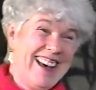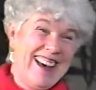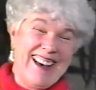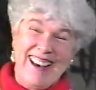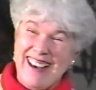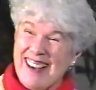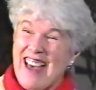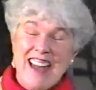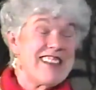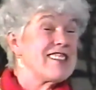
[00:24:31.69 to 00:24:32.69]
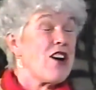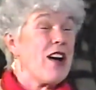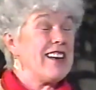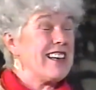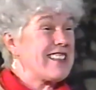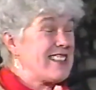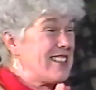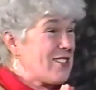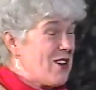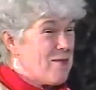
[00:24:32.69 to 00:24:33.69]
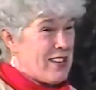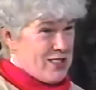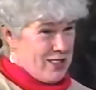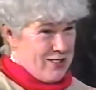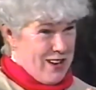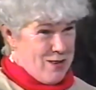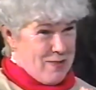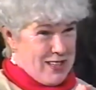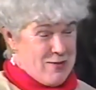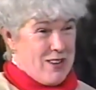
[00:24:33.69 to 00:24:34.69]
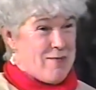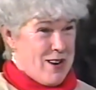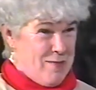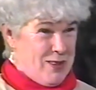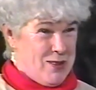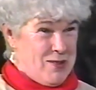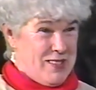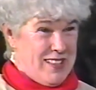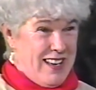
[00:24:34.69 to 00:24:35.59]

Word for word: You know? Listen, I like to teach all my children how to play 12-bar blues.